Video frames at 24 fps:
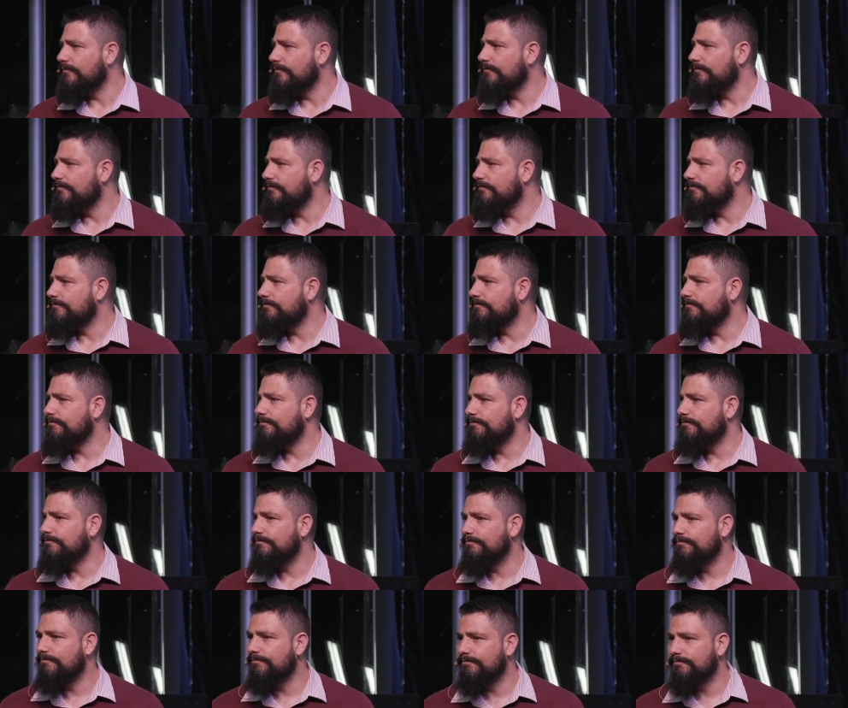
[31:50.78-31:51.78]

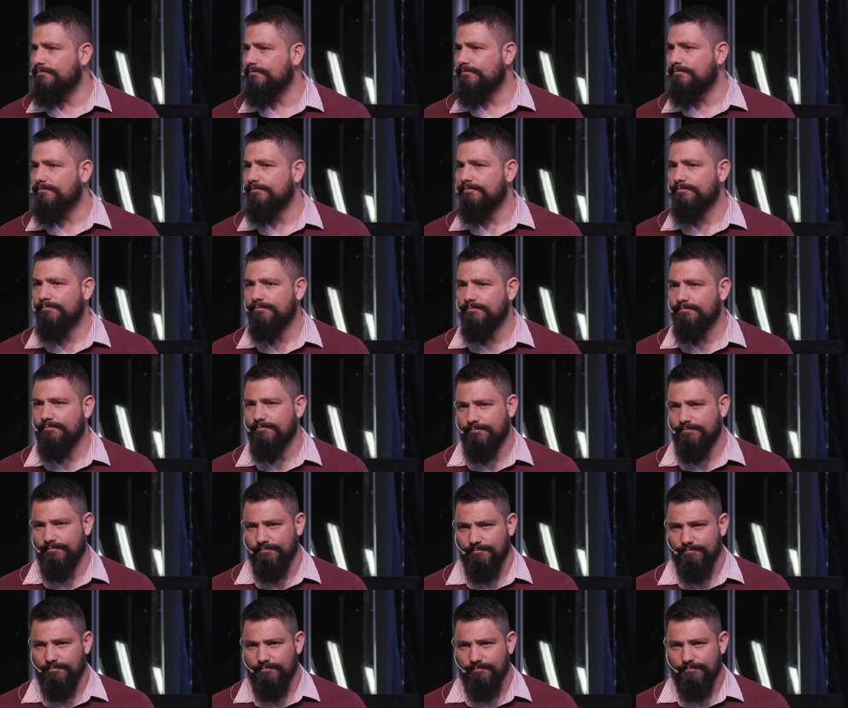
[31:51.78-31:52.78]

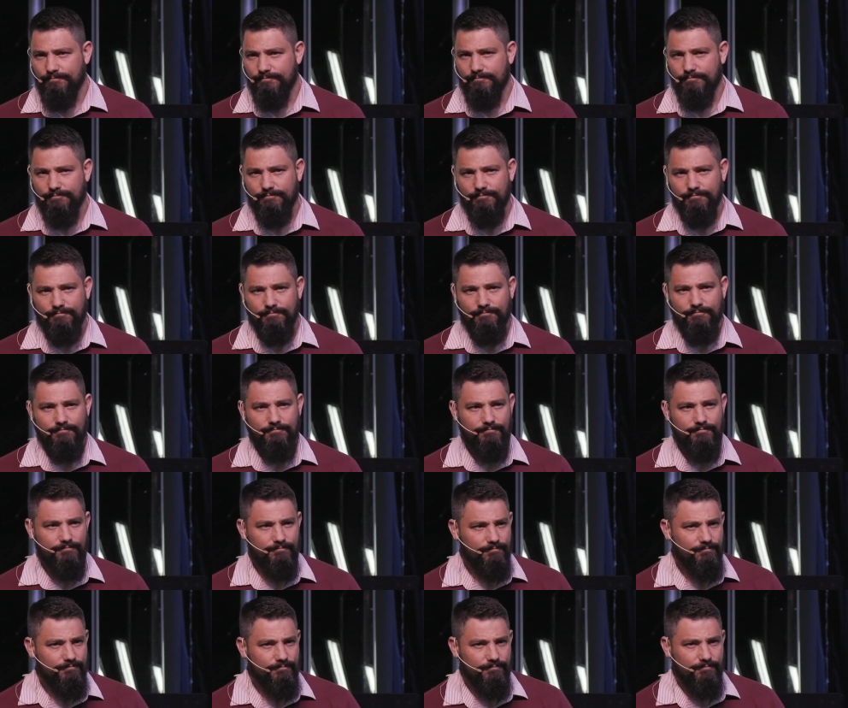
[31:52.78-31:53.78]

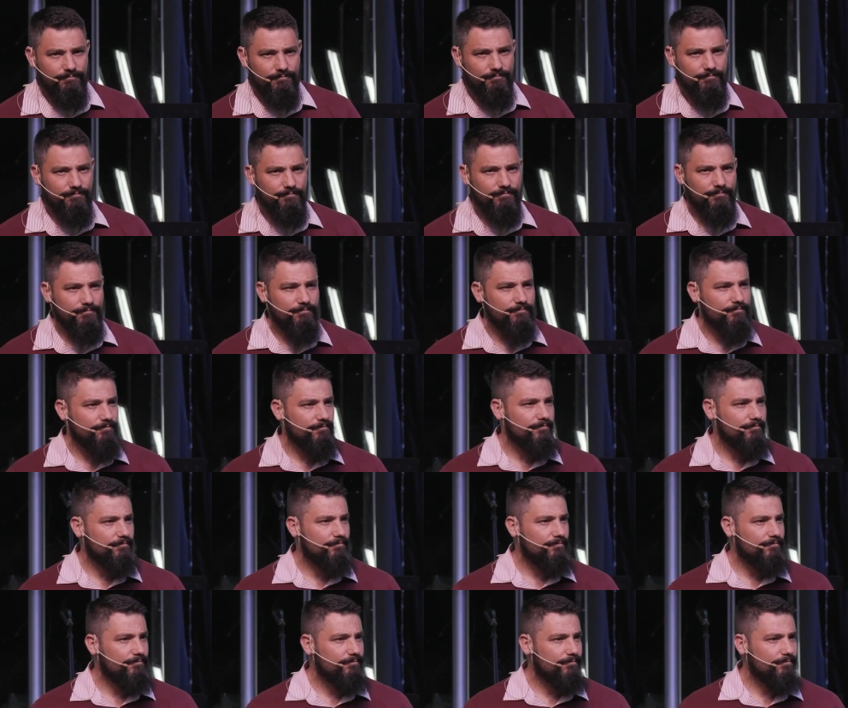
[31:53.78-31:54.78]

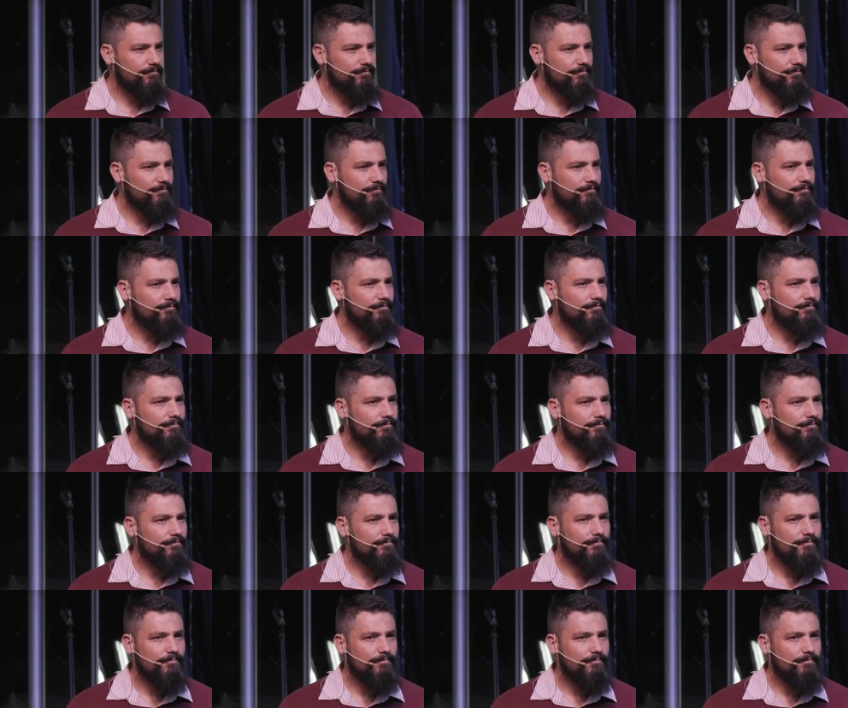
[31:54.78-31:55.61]
[no speech]